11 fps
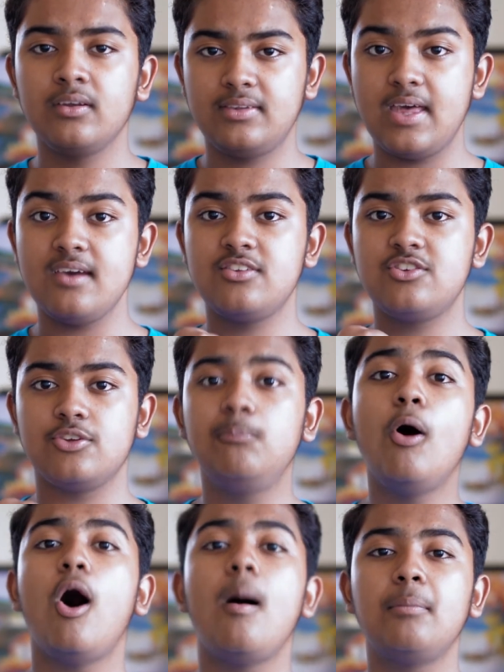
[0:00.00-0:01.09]
text just
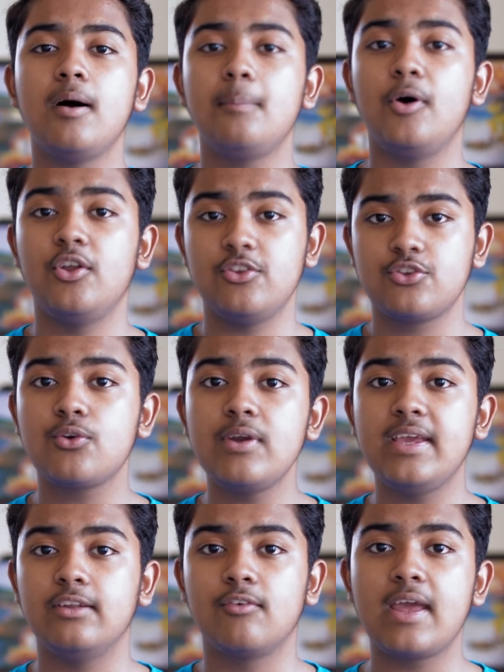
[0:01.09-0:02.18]
pop up on
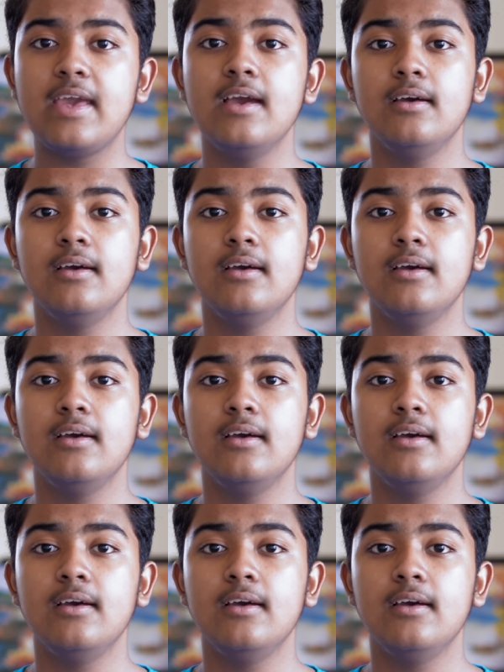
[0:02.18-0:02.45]
screen, right?